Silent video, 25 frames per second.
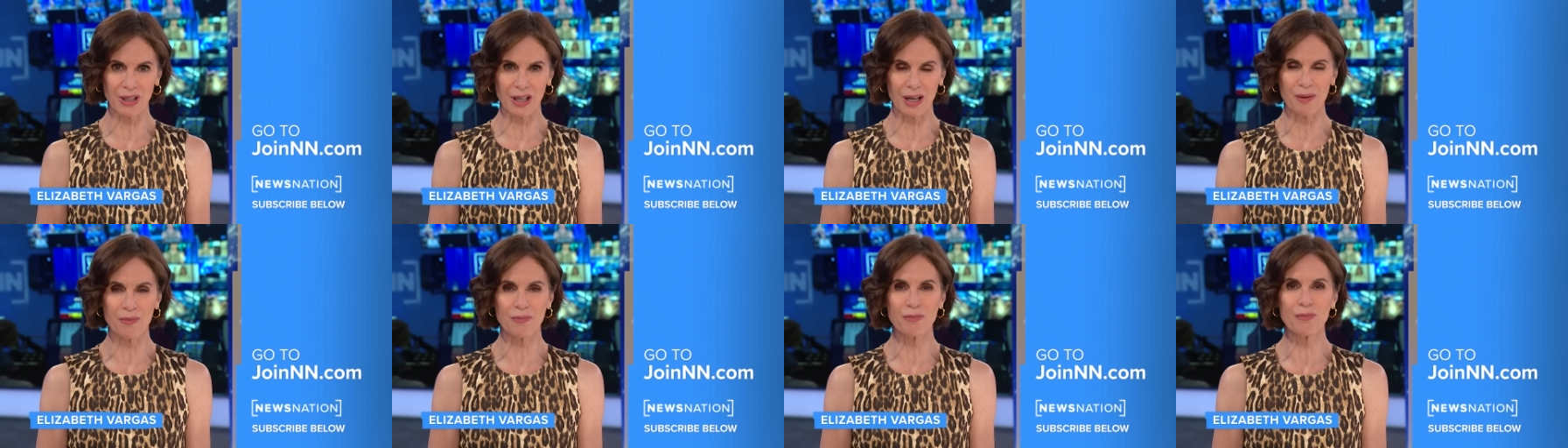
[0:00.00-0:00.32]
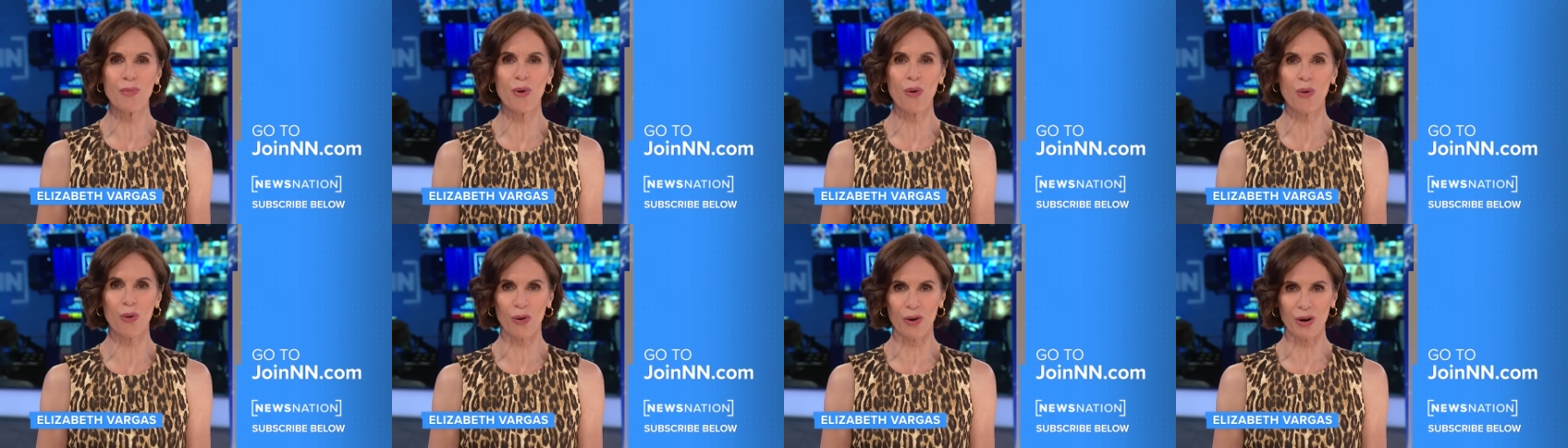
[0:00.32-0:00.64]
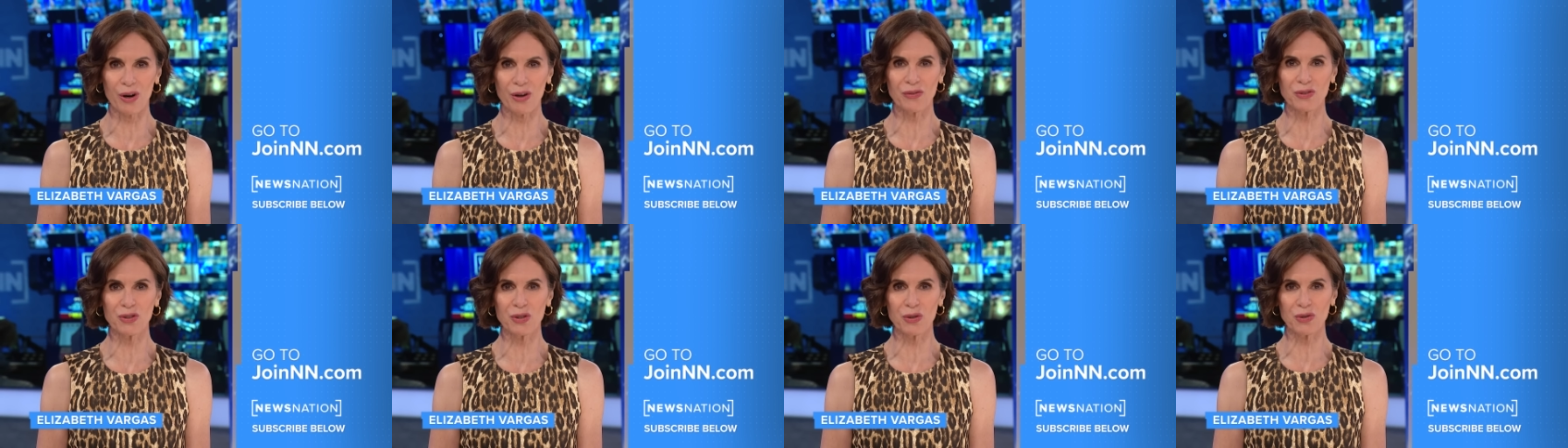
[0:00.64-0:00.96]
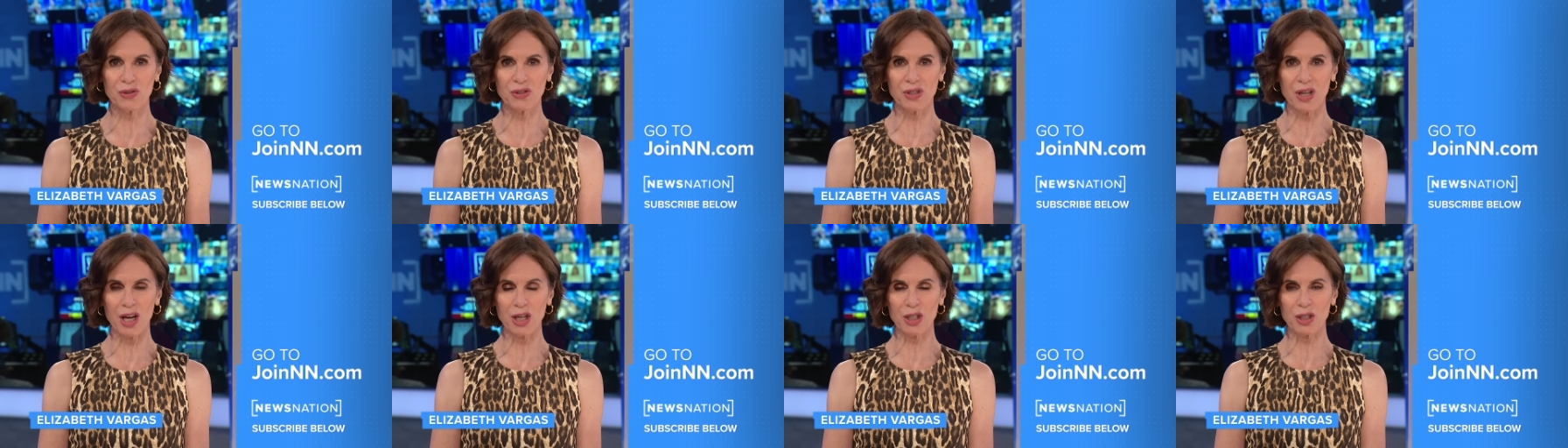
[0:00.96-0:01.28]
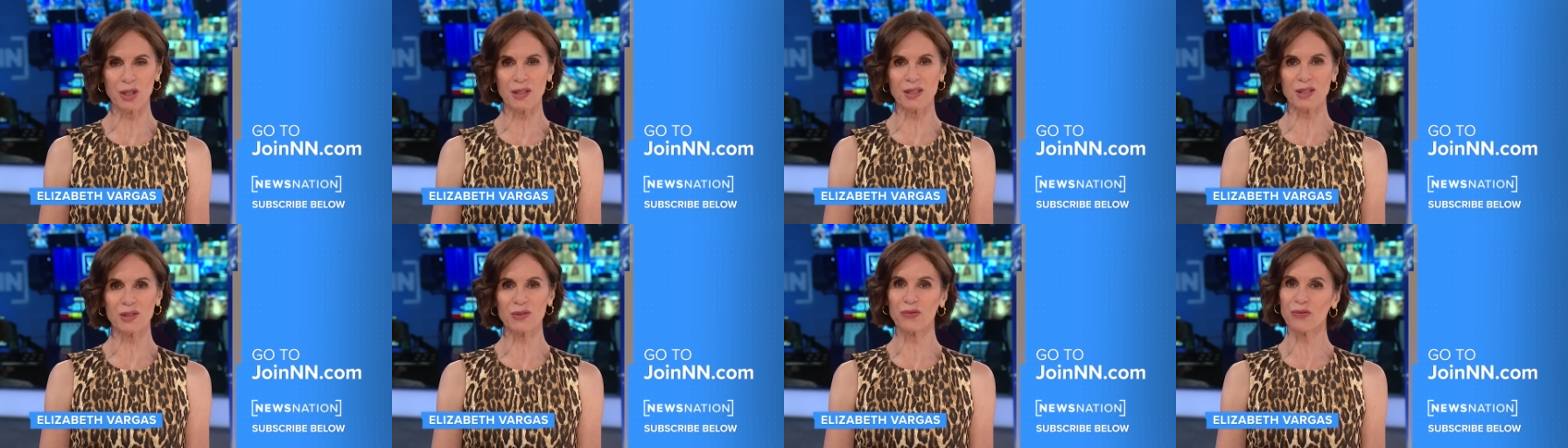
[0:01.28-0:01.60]
to get more of News
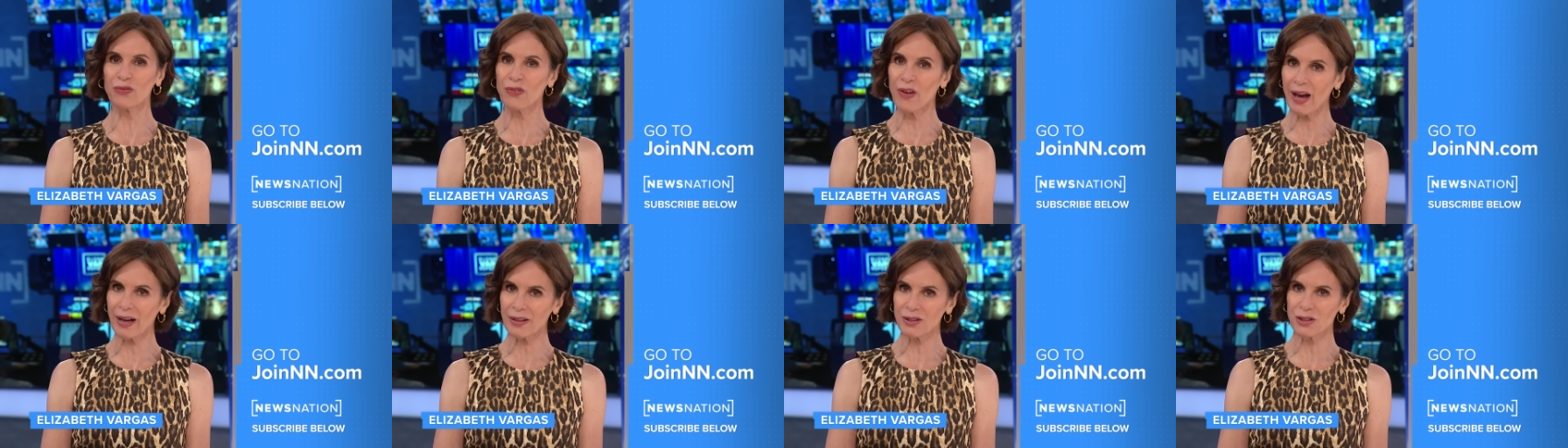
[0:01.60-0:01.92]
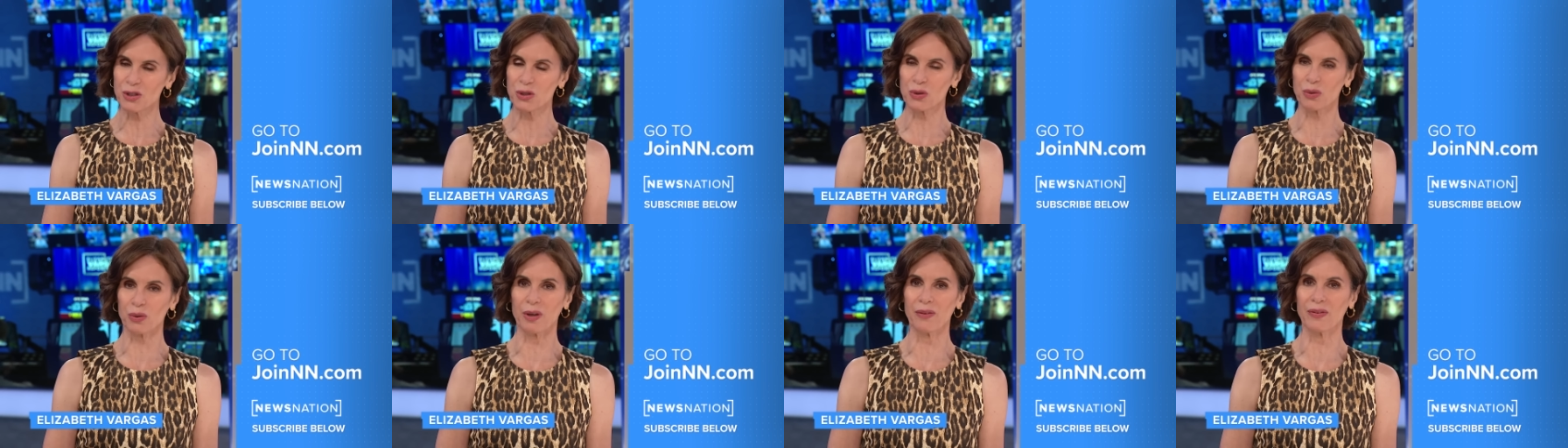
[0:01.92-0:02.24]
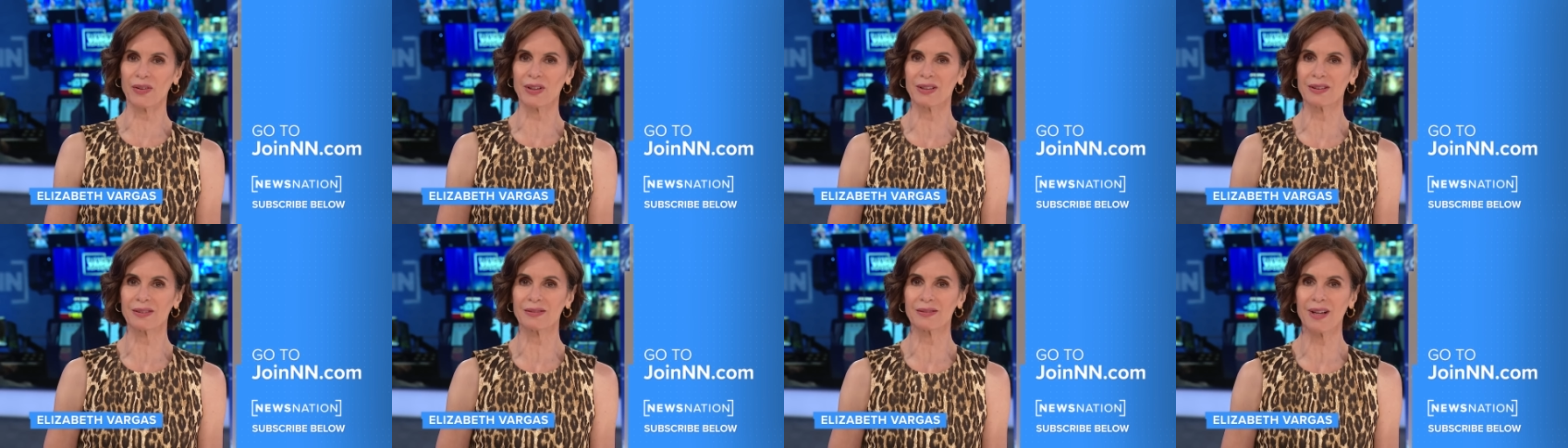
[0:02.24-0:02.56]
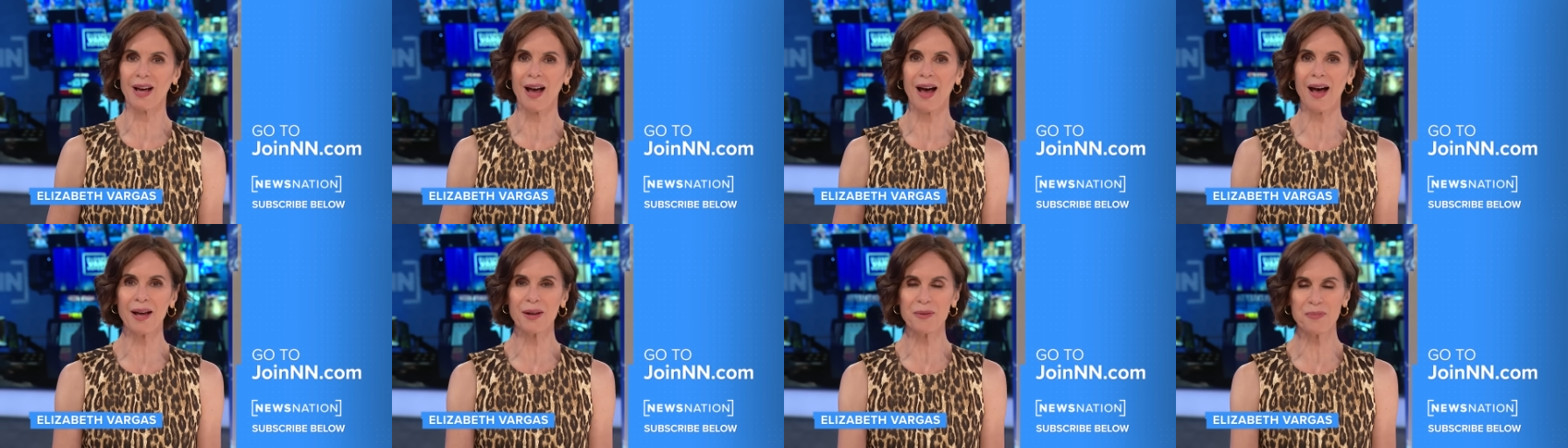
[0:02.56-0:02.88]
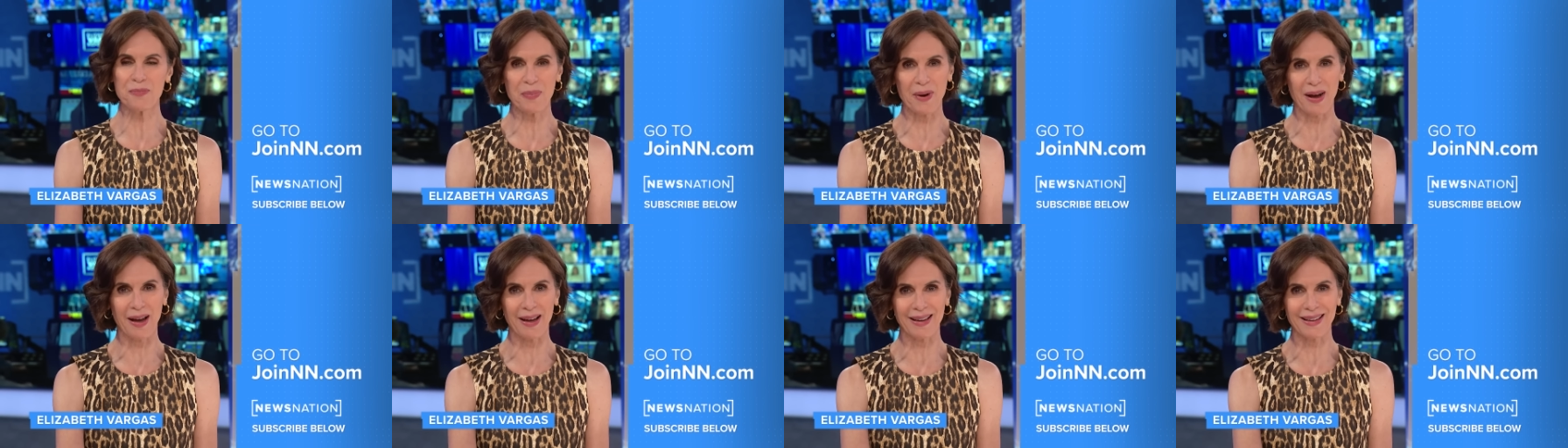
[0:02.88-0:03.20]
Nation's fact driven,
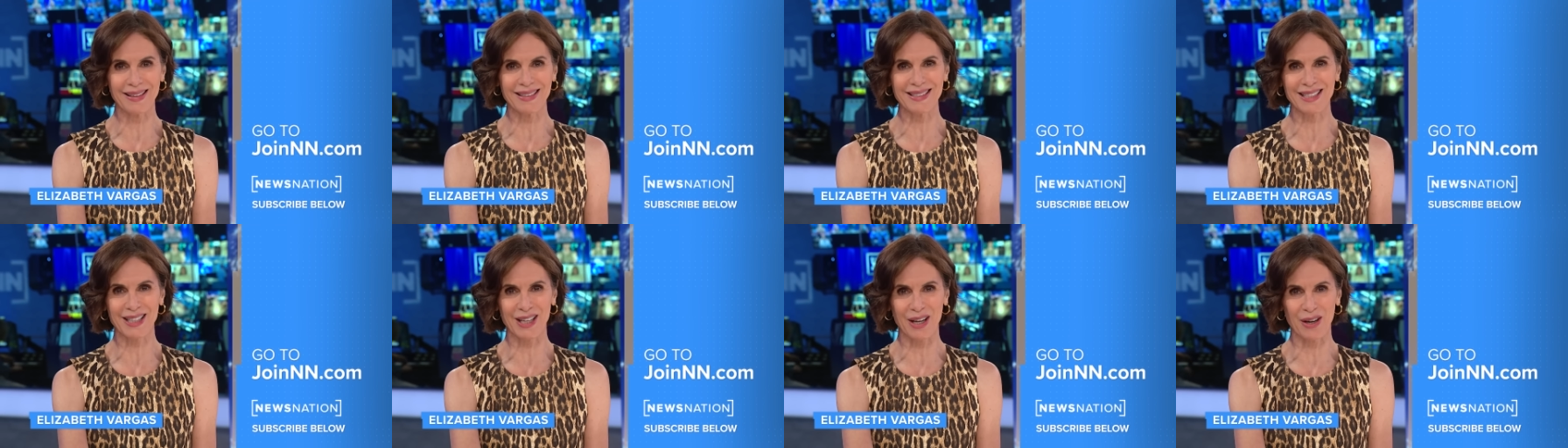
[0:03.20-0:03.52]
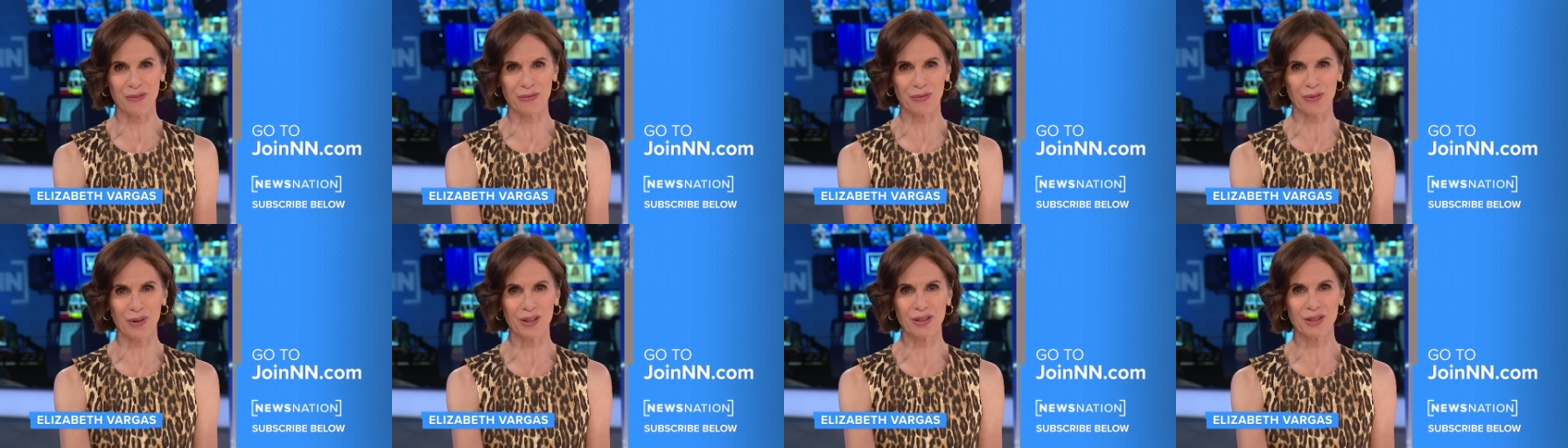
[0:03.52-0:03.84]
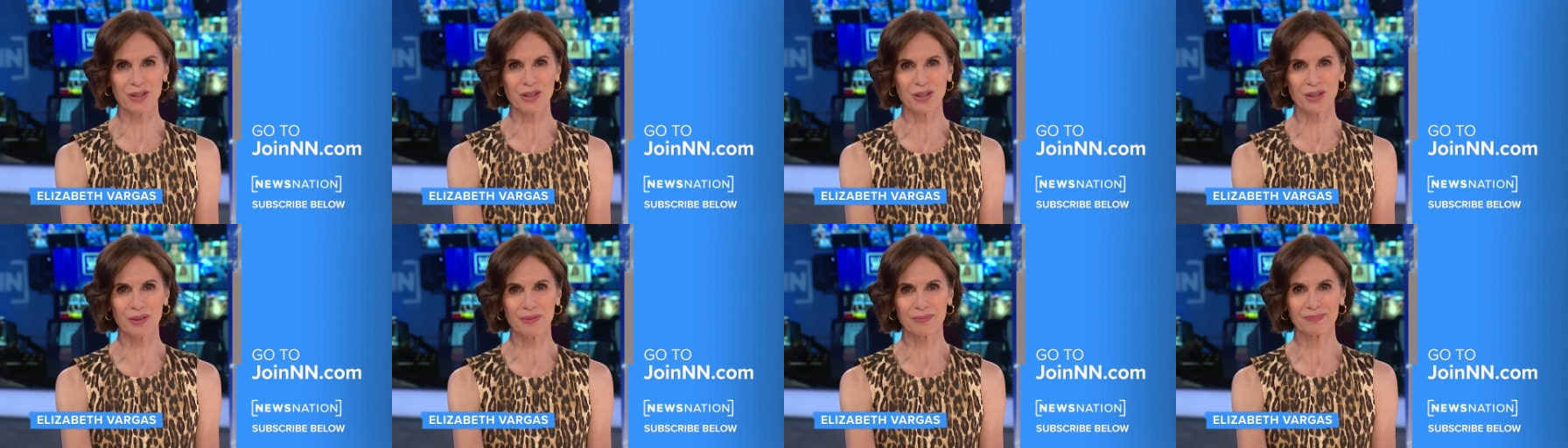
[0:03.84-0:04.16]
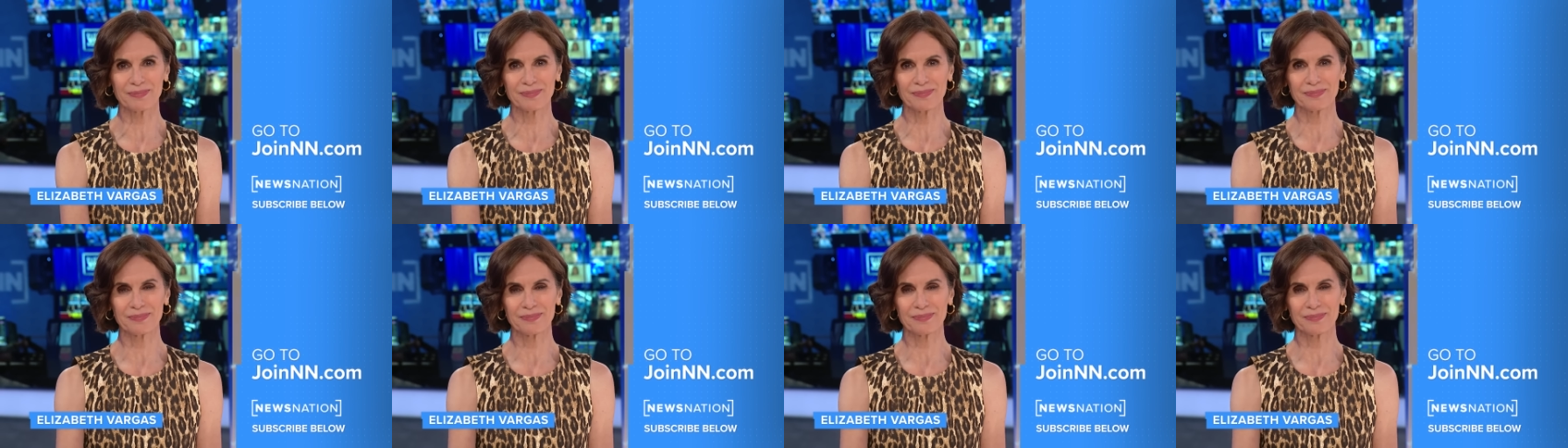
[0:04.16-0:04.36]
unbiased coverage.